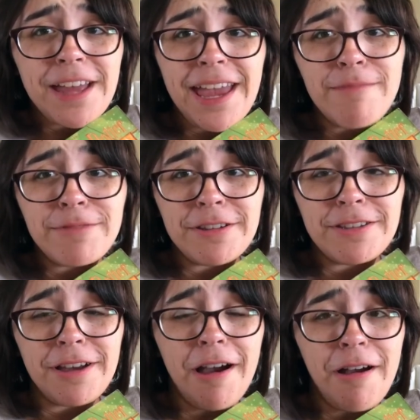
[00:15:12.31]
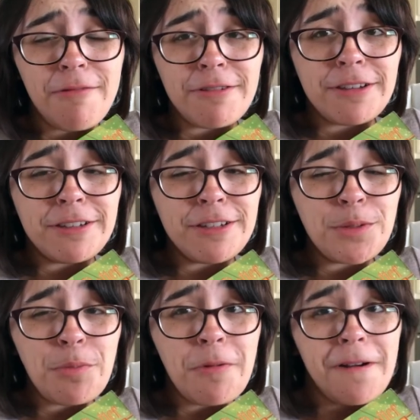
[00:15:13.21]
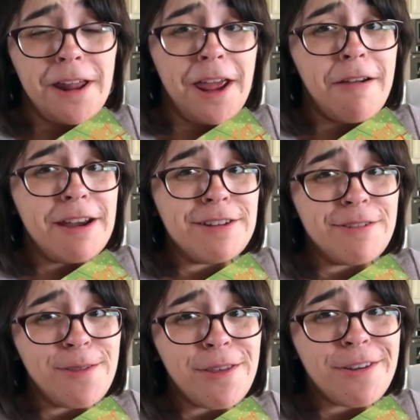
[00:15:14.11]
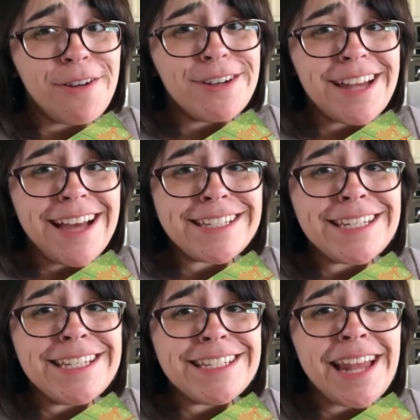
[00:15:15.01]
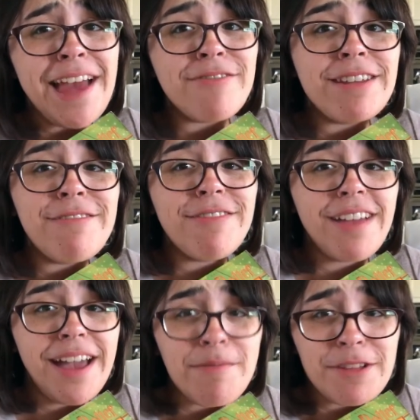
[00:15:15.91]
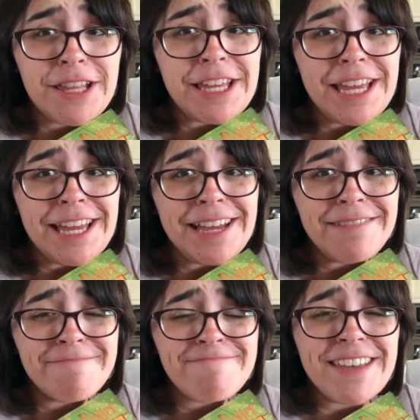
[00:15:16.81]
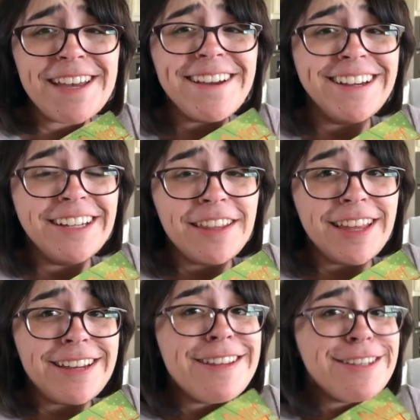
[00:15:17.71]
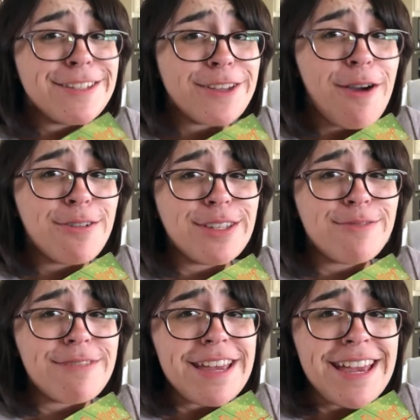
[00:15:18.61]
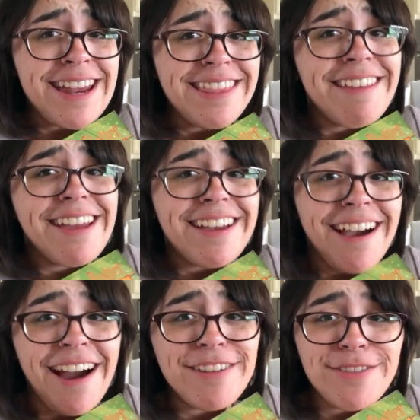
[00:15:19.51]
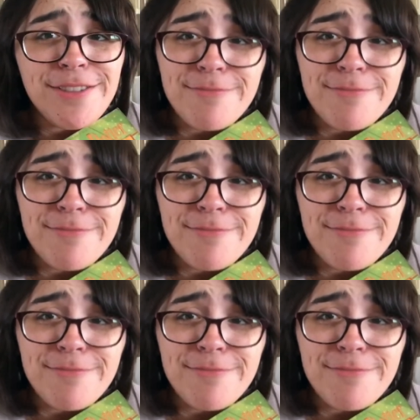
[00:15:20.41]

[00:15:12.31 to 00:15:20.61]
came to the Hogwarts to support Harry during the third test because he doesn't have any family. That is so sweet. Thank God for the